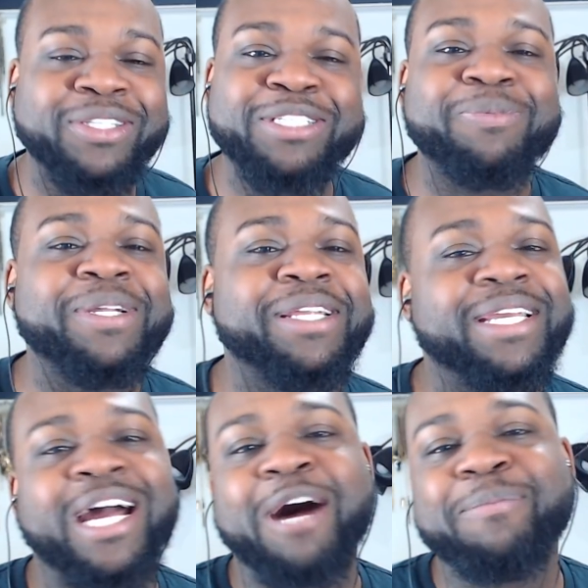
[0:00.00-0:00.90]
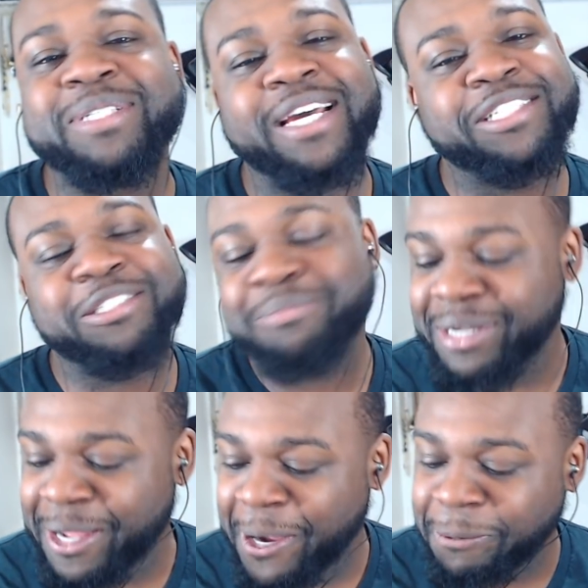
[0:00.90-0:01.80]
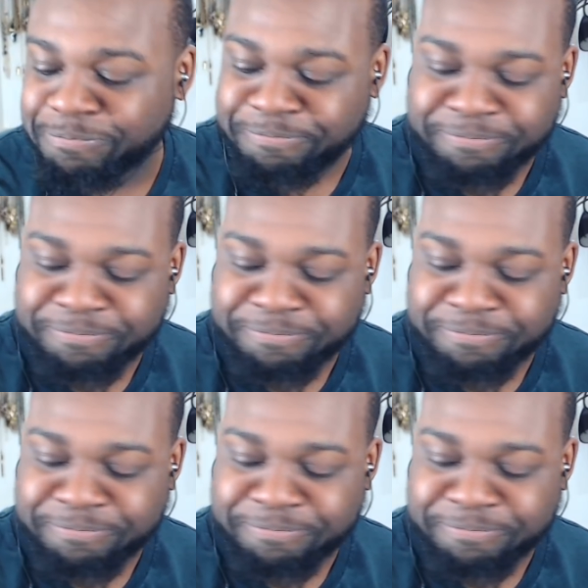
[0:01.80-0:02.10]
this one in the comment section below.